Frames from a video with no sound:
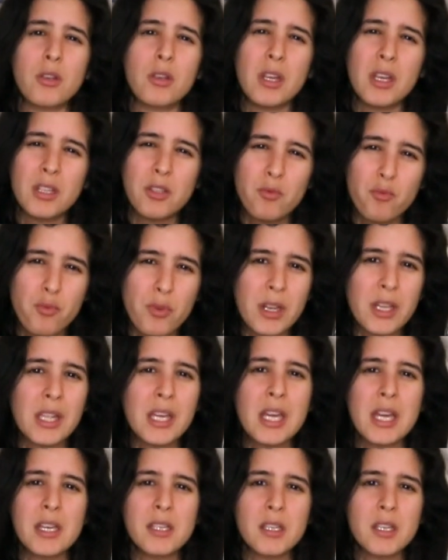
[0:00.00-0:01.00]
it
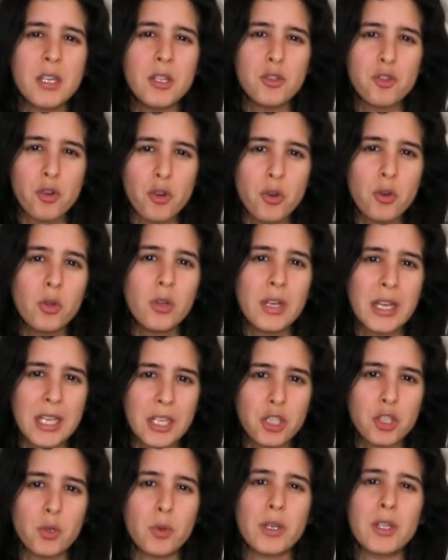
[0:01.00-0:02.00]
really is an internal
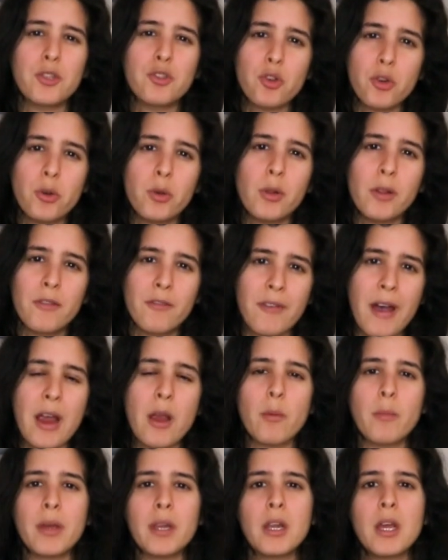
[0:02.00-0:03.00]
issue, an internal
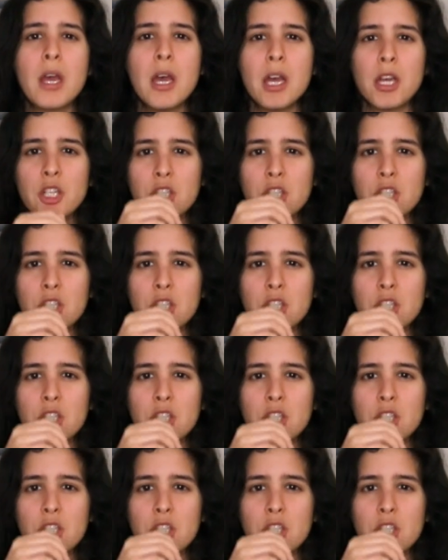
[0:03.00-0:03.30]
environment.